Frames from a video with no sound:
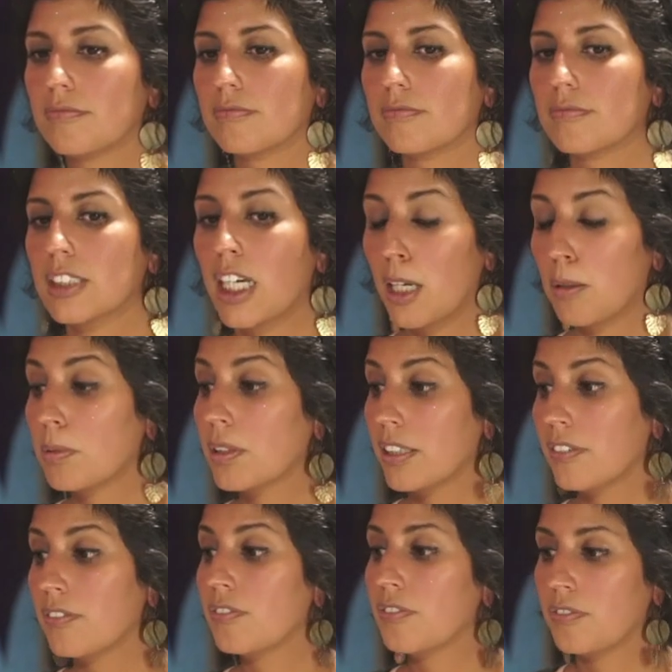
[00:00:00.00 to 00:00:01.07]
I
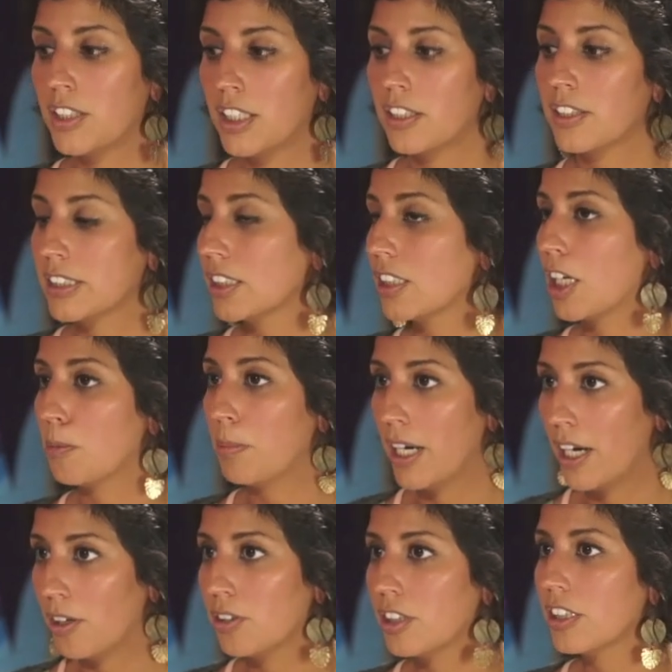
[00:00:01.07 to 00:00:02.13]
believe there is a lot of
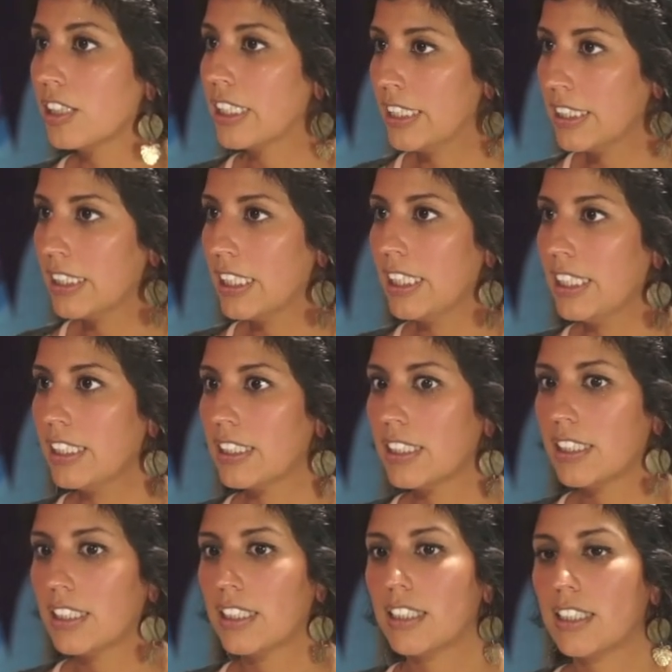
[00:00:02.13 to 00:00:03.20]
power in that.
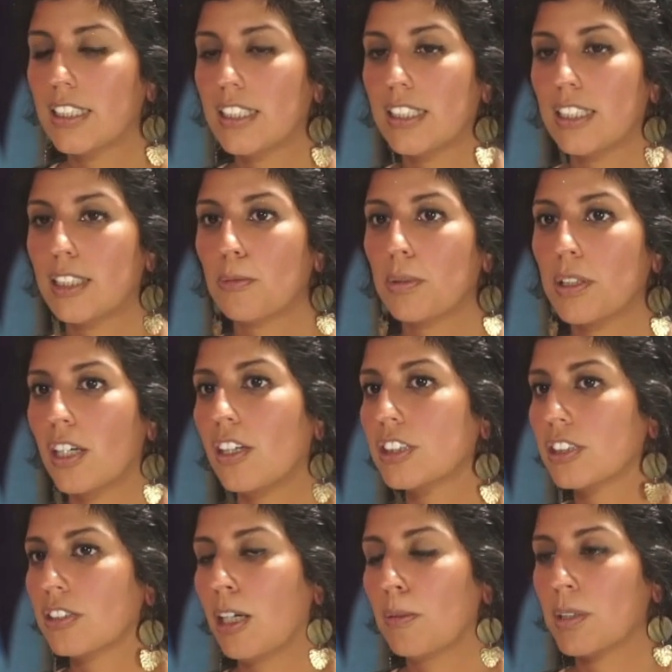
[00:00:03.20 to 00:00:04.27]
But
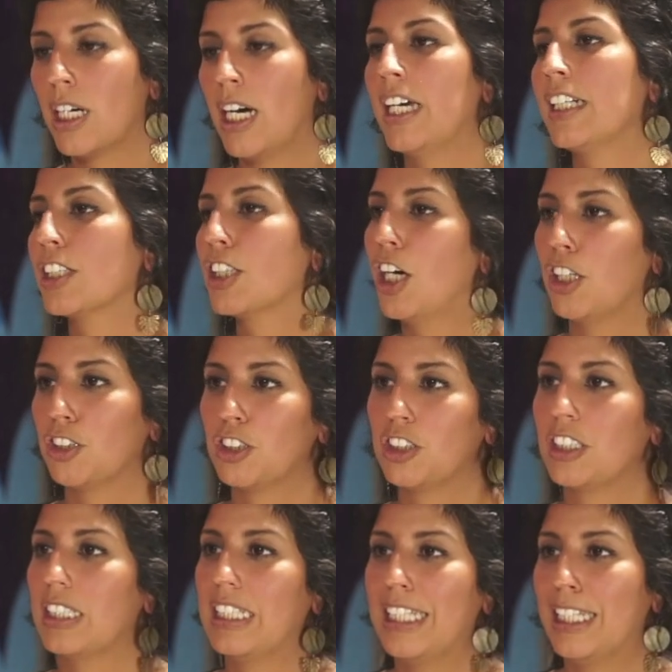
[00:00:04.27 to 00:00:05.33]
also, I'm kind of
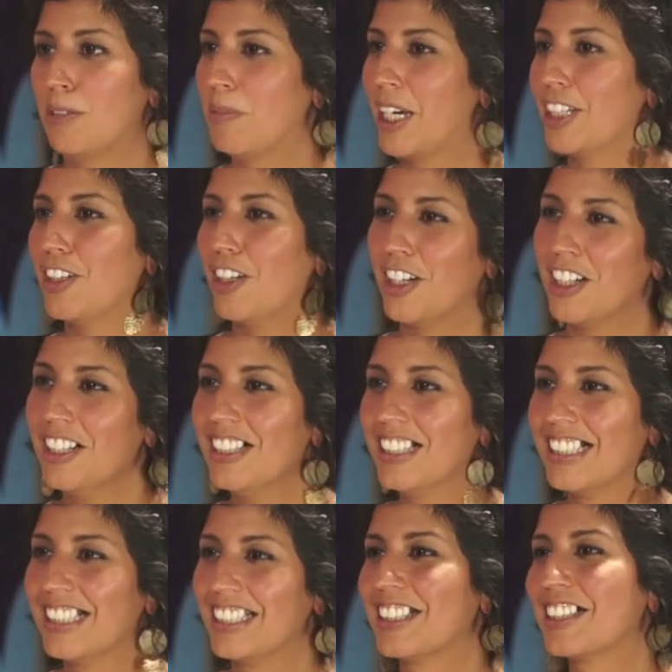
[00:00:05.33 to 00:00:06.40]
constantly in my car.
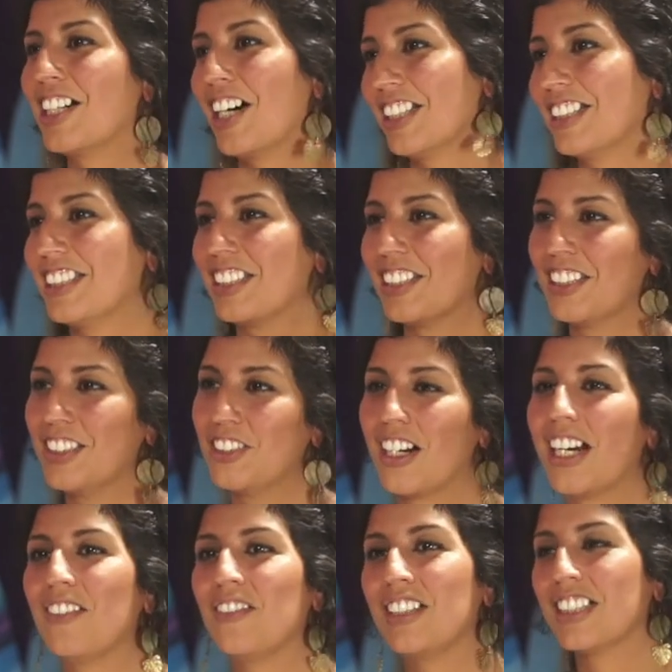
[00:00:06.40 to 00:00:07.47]
I'm constantly
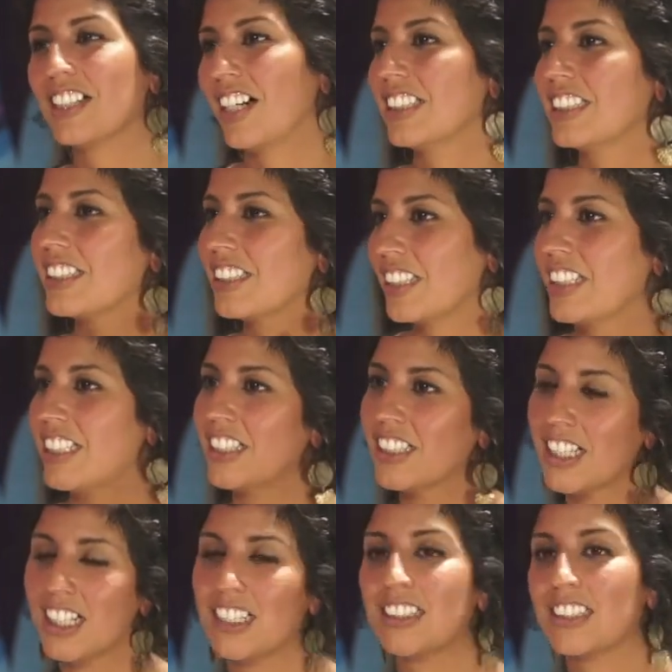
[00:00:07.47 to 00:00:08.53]
driving, constantly here,
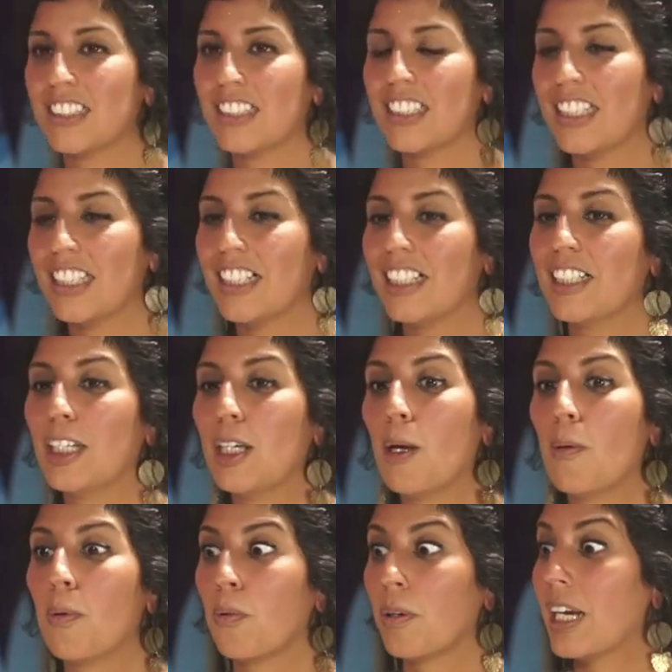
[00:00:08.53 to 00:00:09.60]
constantly there.
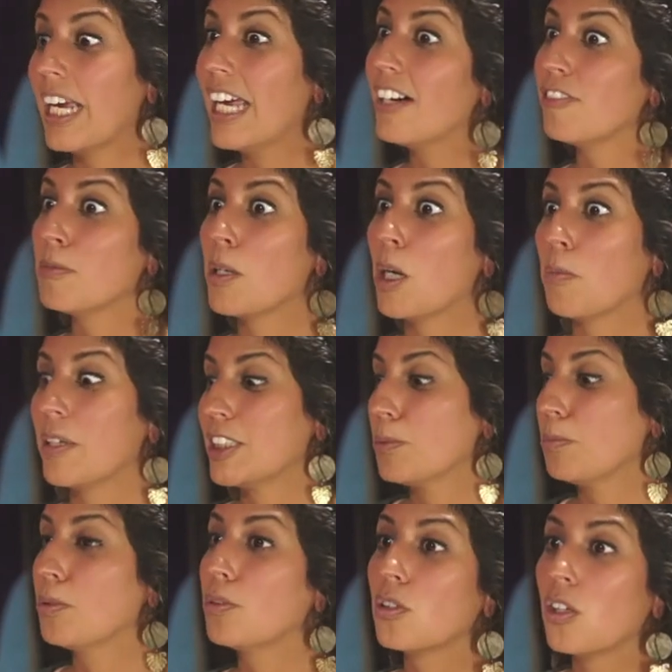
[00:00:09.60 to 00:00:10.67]
But when I have a moment to
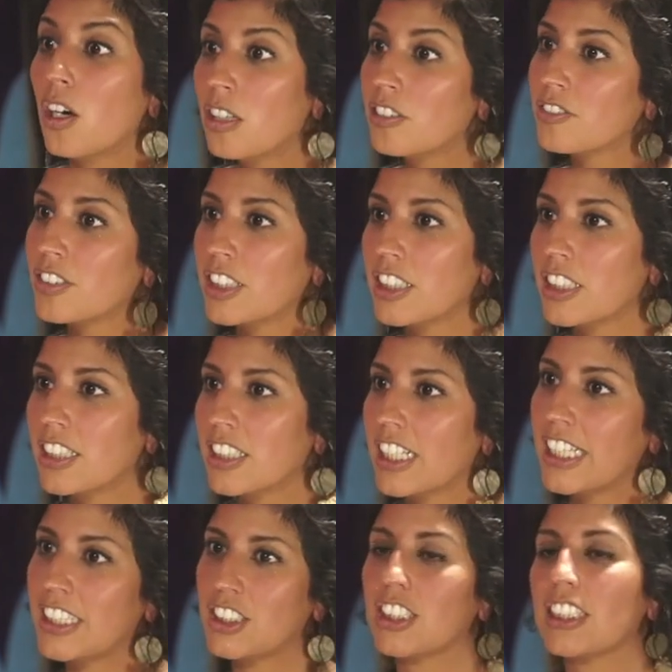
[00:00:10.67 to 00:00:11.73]
pull over
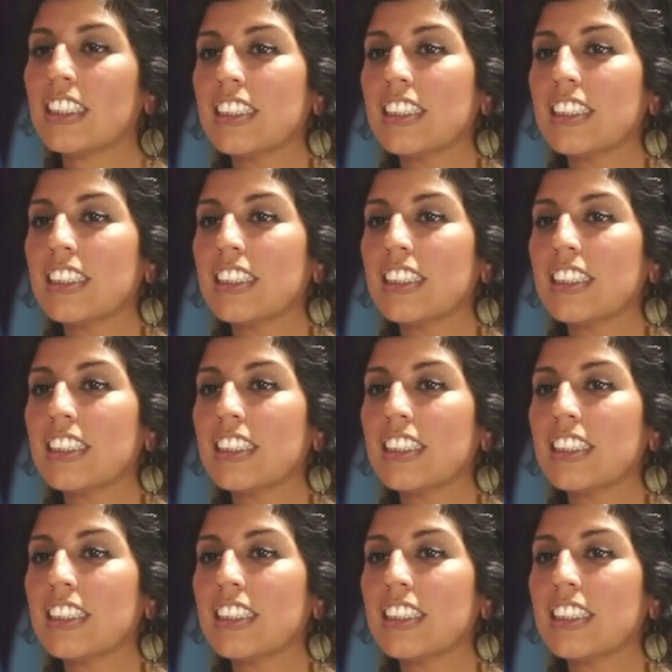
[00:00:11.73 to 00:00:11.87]
and just